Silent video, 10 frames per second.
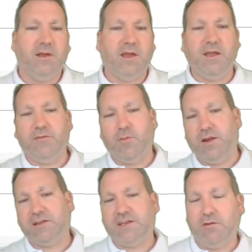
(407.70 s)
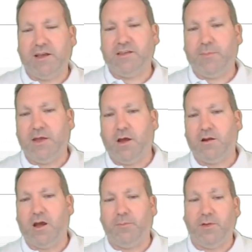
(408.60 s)
Even when Excel gets a bit hung
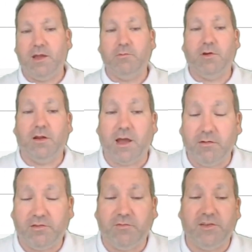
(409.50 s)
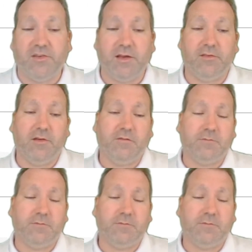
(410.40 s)
up, it will allow it to reset itself.